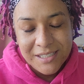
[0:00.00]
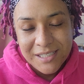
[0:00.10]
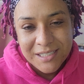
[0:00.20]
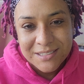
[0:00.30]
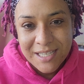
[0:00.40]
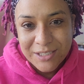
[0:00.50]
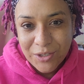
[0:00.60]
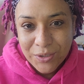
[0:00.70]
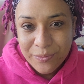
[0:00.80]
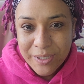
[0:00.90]
it's like the
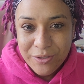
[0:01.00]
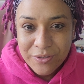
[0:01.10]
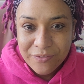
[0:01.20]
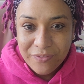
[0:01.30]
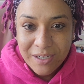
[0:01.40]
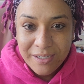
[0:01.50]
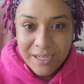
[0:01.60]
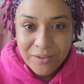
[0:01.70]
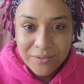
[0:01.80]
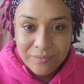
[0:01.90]
only way you're gonna find
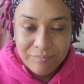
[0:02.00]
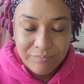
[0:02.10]
out